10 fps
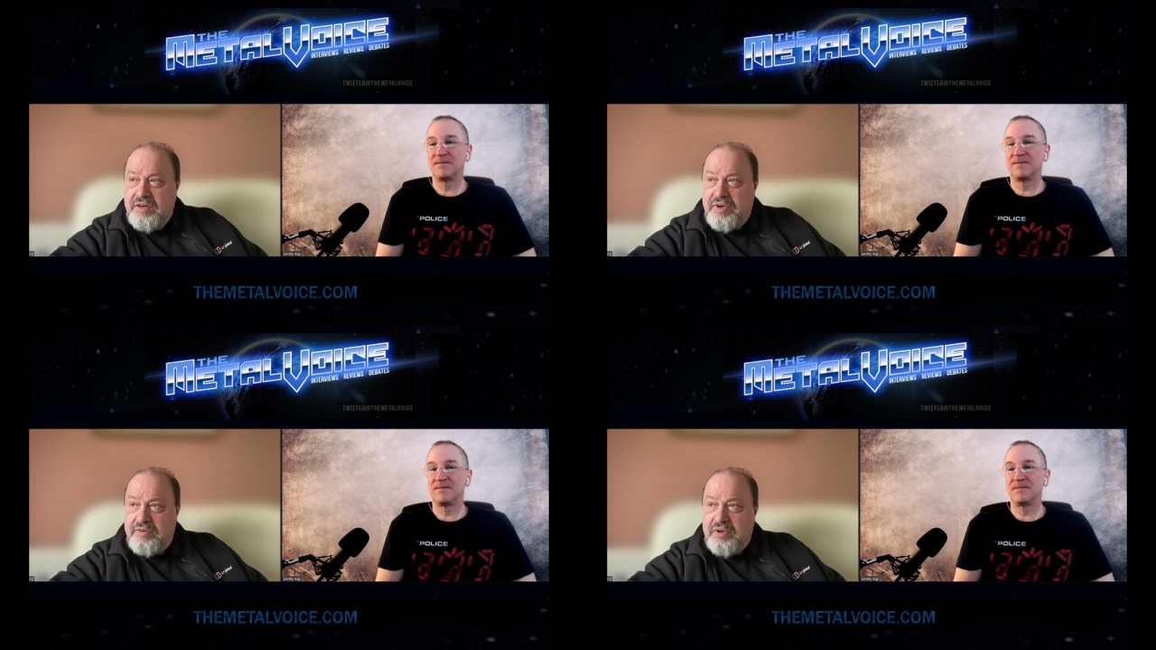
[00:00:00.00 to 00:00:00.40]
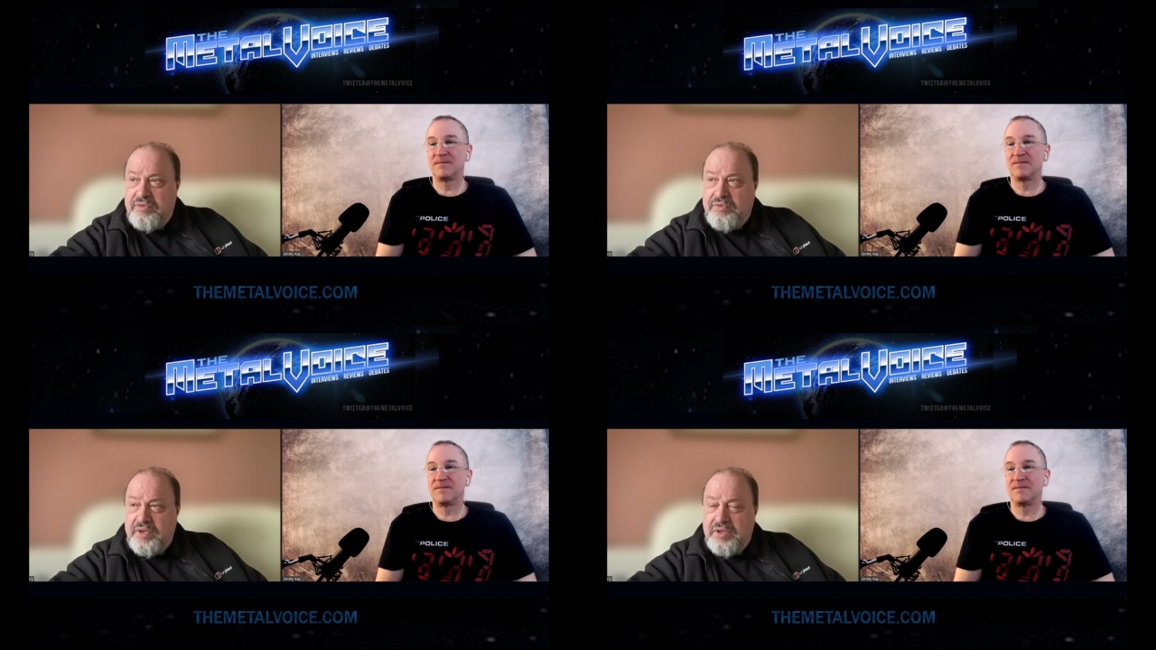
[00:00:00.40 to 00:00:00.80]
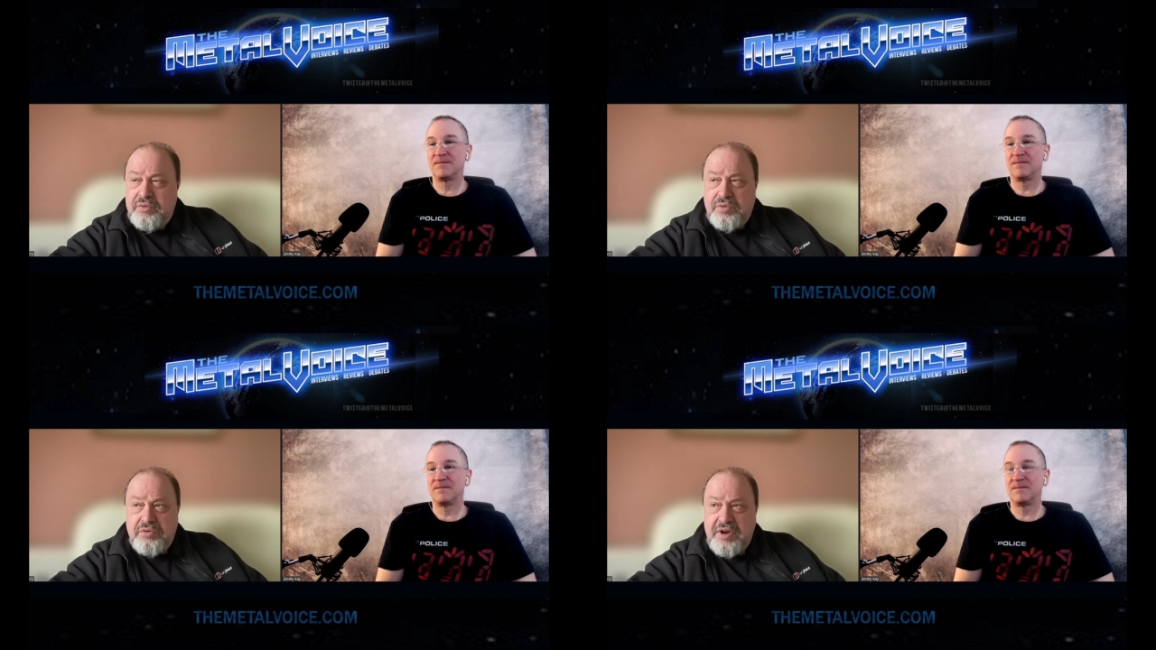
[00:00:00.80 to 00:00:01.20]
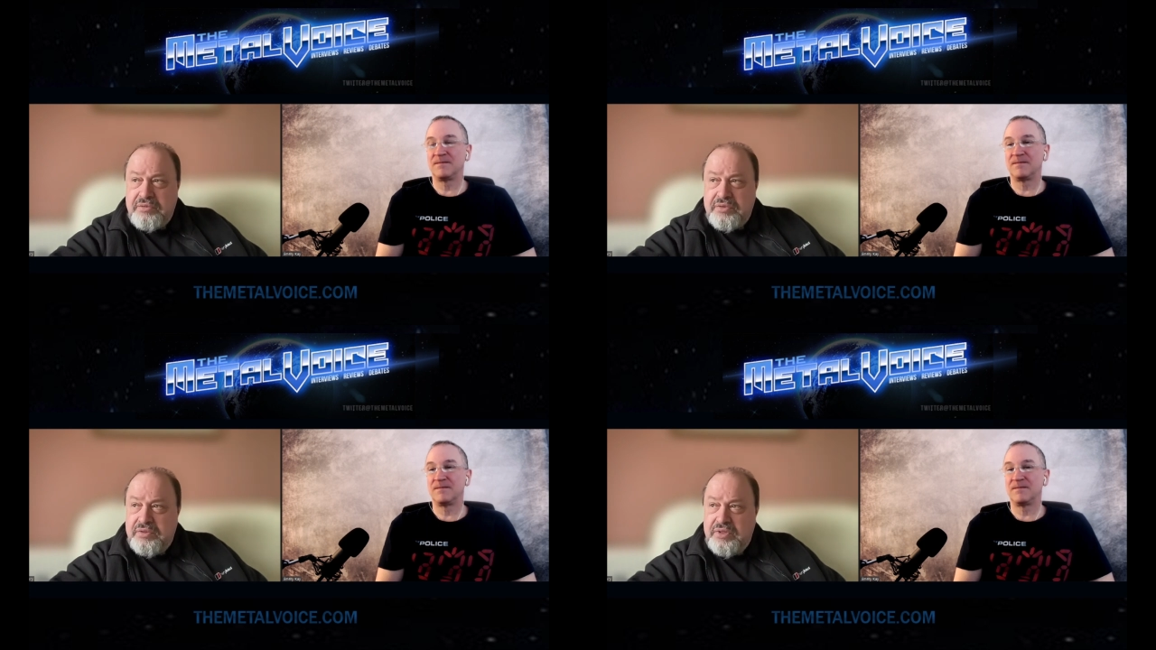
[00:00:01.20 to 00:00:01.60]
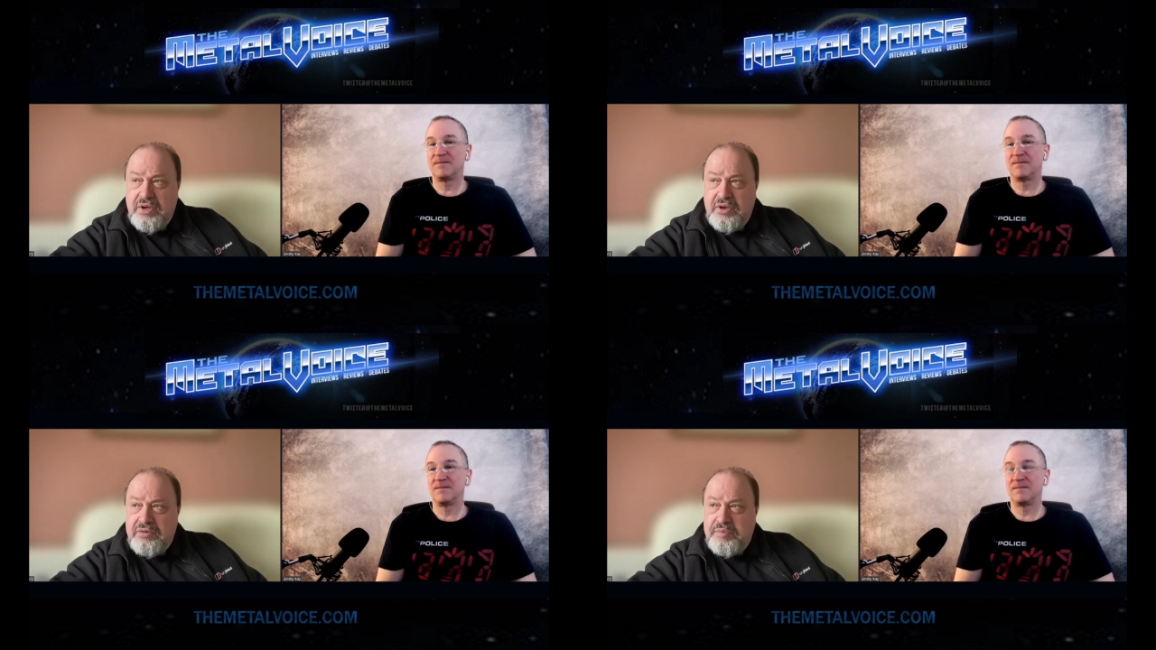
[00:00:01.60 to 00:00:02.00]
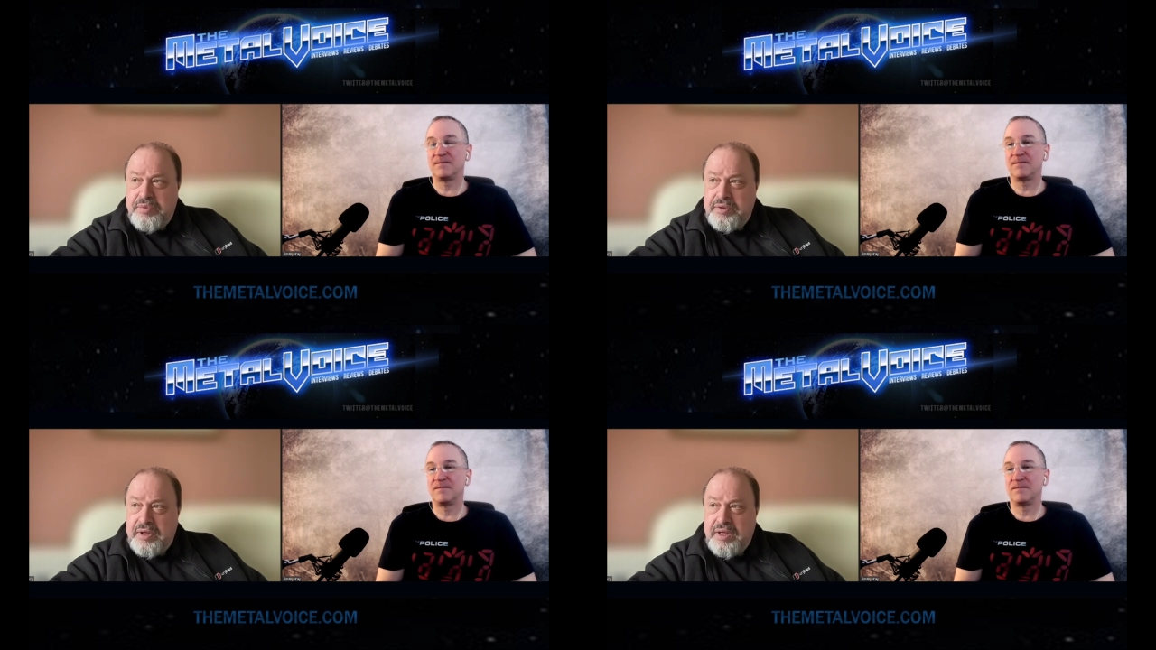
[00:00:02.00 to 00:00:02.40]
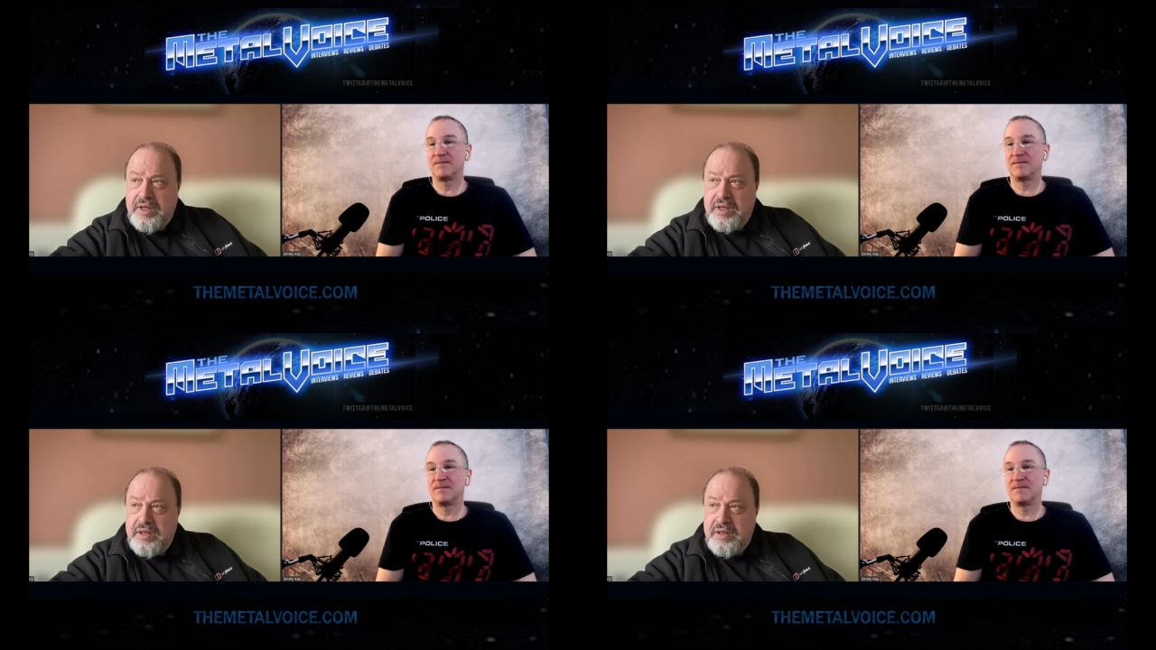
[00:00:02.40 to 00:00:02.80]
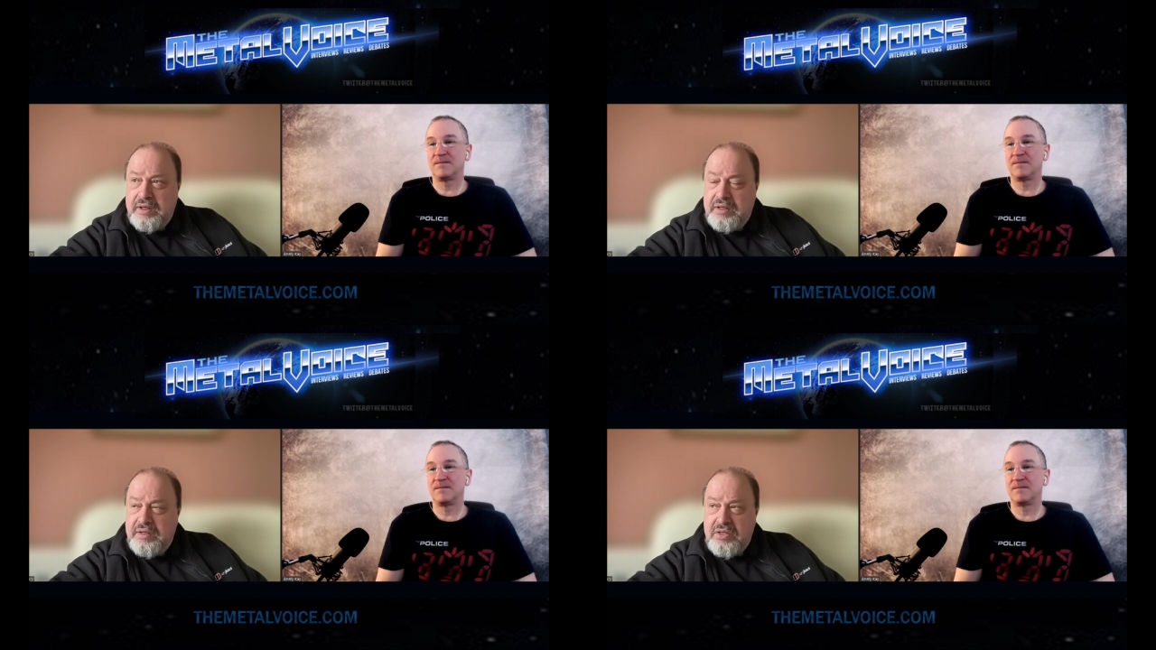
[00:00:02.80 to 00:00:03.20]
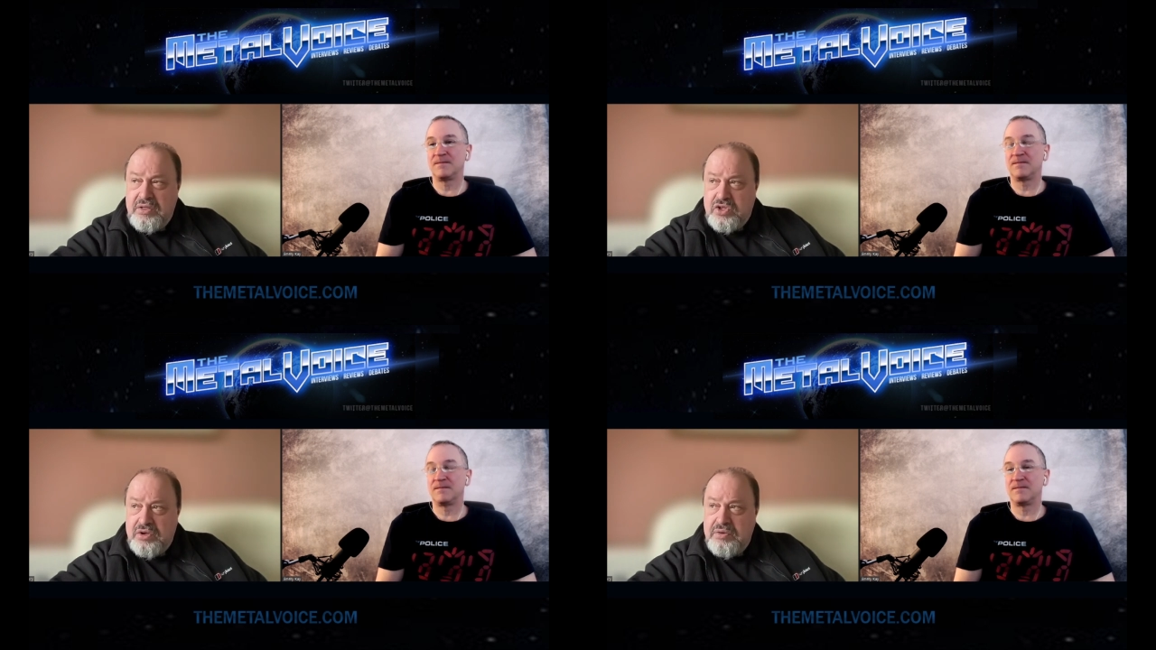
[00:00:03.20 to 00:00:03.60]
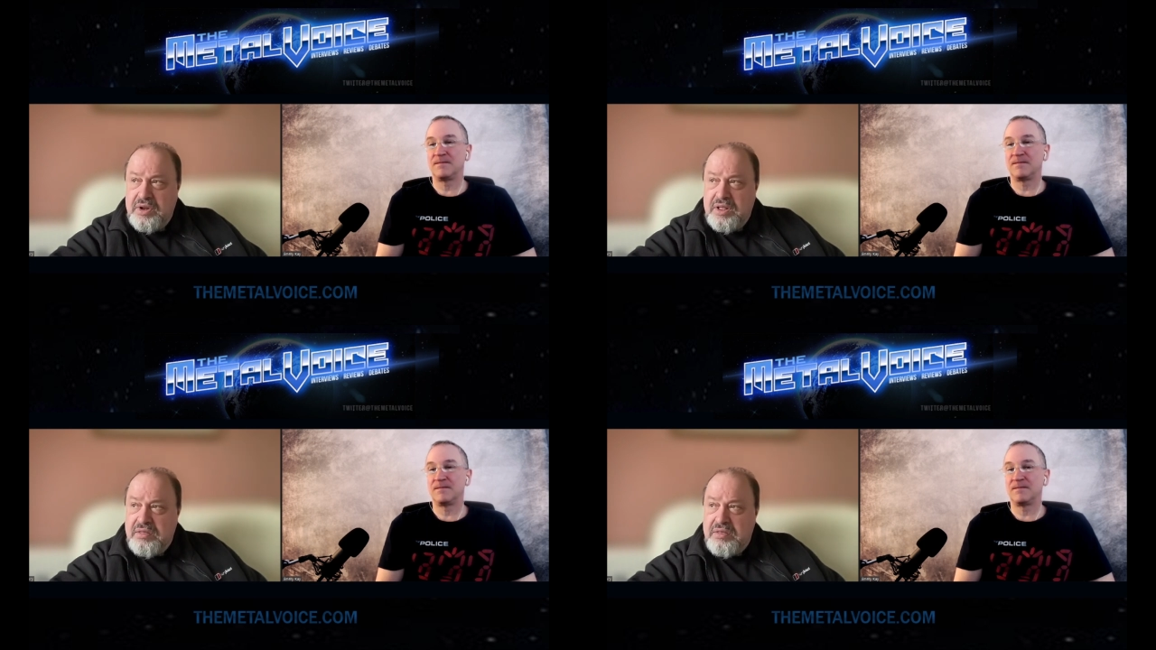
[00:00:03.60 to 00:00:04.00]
Speaker 1: I've, I've got a few throughout Europe, uh, in June and